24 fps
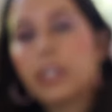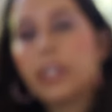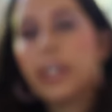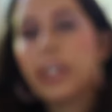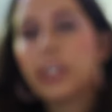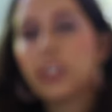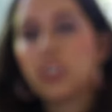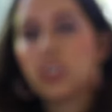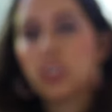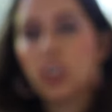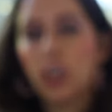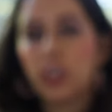
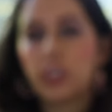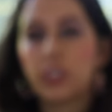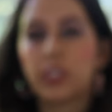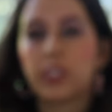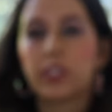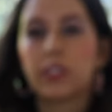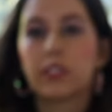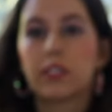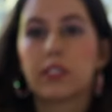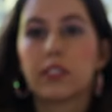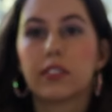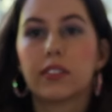it
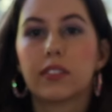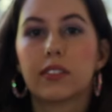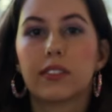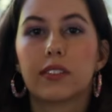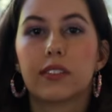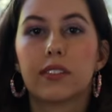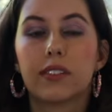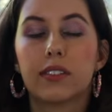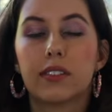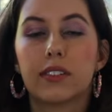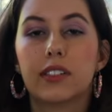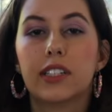doesn't
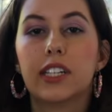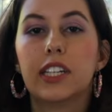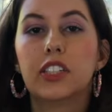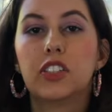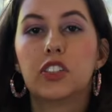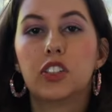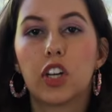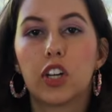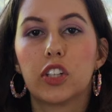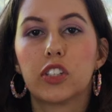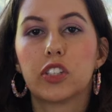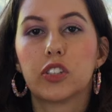
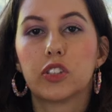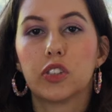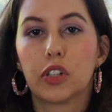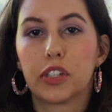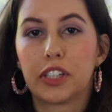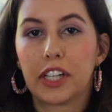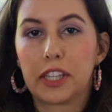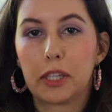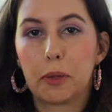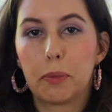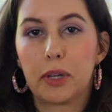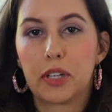look
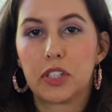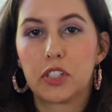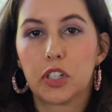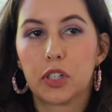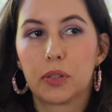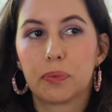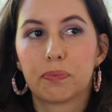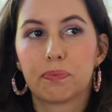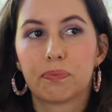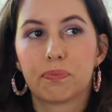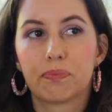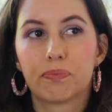like the
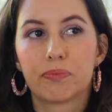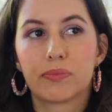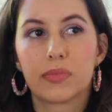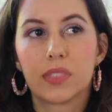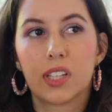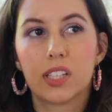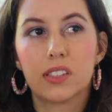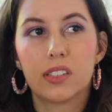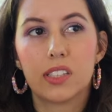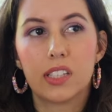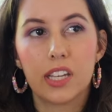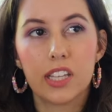picture.
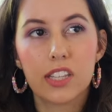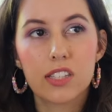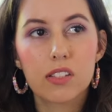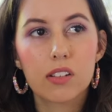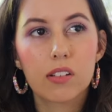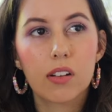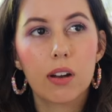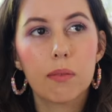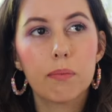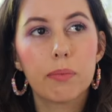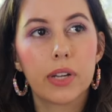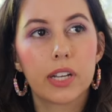The
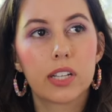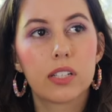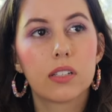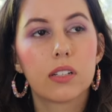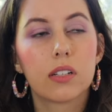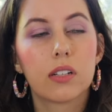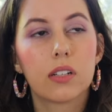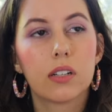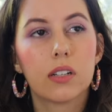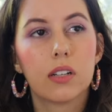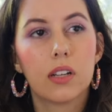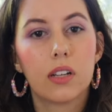Instagram
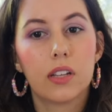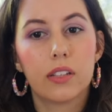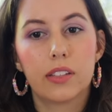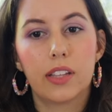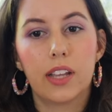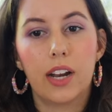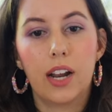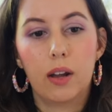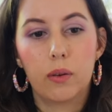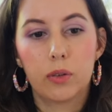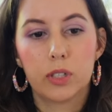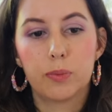picture
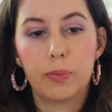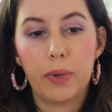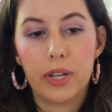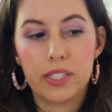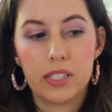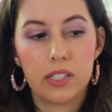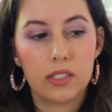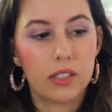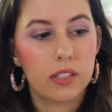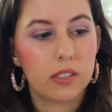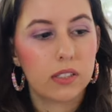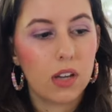that I was
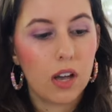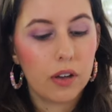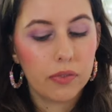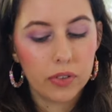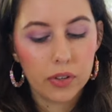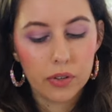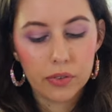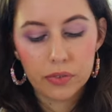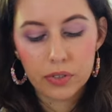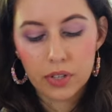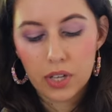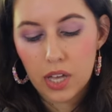basing this off
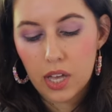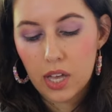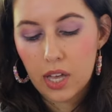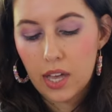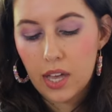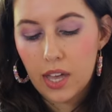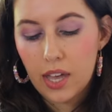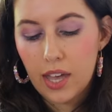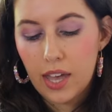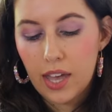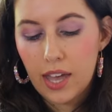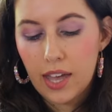of,
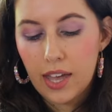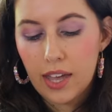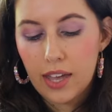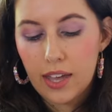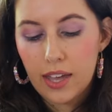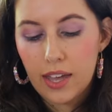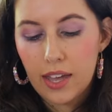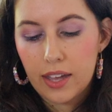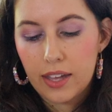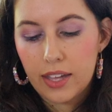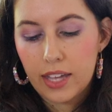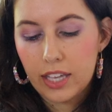
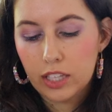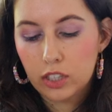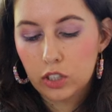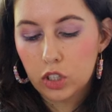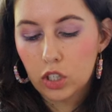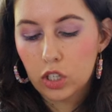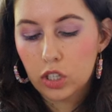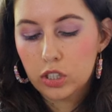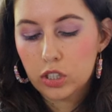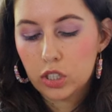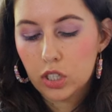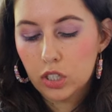it
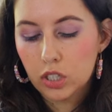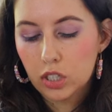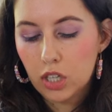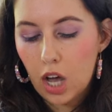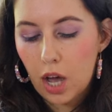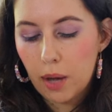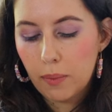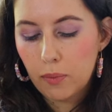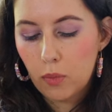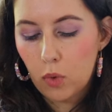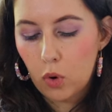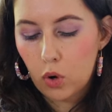looked a
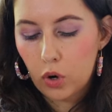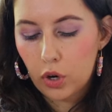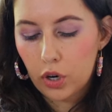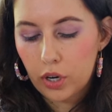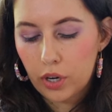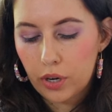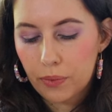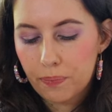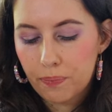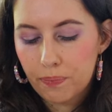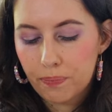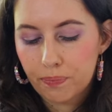lot
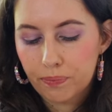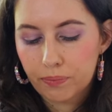more